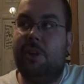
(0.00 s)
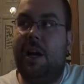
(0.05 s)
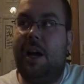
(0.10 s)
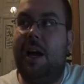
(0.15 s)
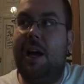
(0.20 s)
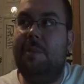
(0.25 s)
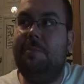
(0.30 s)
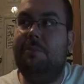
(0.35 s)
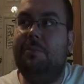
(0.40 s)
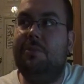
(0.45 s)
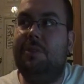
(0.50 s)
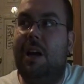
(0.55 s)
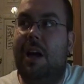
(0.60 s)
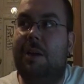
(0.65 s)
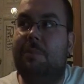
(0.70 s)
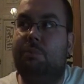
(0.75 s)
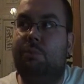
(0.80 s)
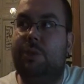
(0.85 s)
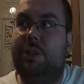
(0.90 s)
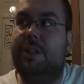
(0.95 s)
I'm
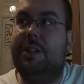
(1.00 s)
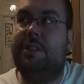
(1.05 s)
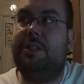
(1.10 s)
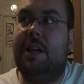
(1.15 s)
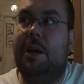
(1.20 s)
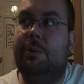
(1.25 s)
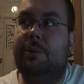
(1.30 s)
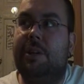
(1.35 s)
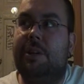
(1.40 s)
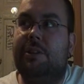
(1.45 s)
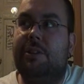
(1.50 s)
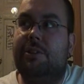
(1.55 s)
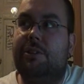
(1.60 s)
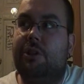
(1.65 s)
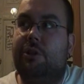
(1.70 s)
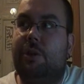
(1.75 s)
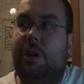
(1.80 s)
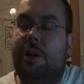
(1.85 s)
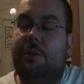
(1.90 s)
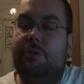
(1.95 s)
really doubting that
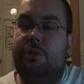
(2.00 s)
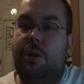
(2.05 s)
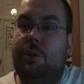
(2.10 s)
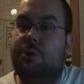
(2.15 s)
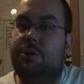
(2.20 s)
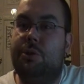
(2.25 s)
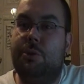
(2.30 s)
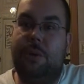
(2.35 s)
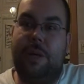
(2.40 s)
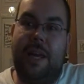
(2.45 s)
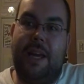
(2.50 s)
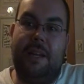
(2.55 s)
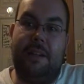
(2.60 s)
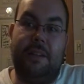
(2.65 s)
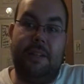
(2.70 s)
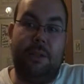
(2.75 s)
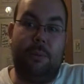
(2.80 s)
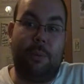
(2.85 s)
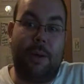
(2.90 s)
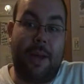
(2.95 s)
the crowd knows who Kay
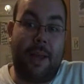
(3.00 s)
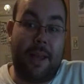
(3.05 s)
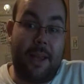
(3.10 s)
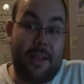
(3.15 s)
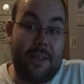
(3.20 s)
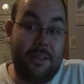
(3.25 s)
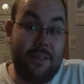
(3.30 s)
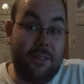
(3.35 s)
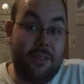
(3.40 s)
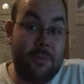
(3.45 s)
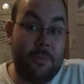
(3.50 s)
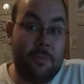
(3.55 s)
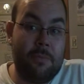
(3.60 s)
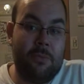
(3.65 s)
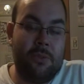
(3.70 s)
Lee Ray is.